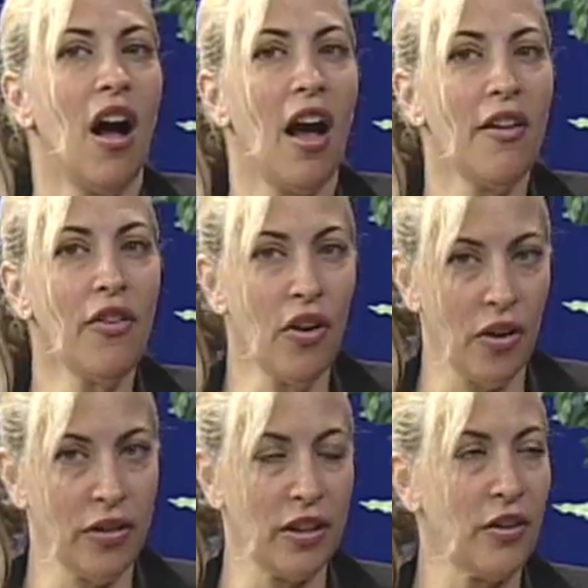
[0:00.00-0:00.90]
I've
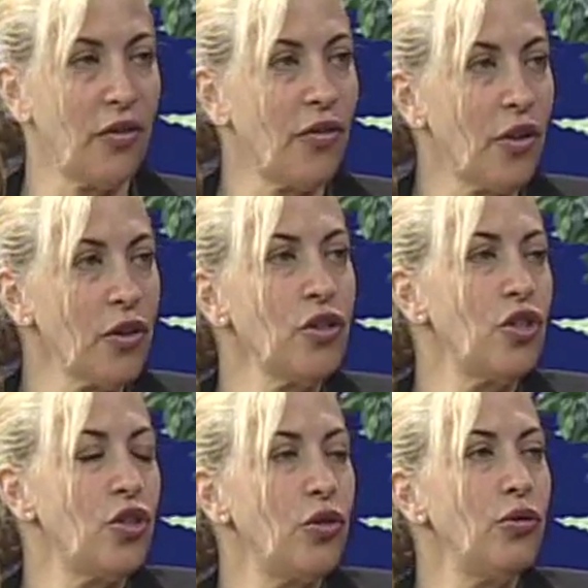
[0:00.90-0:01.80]
heard that the first
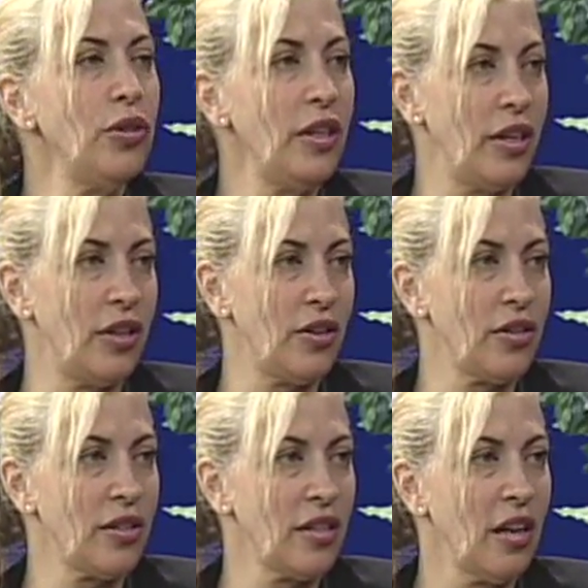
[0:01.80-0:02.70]
2
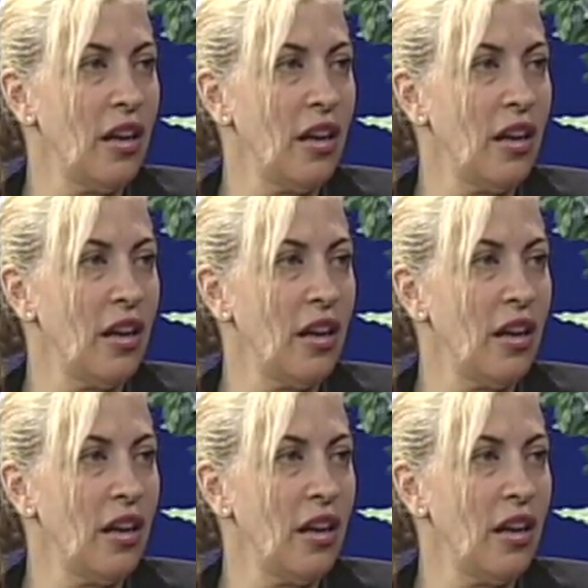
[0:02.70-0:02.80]
years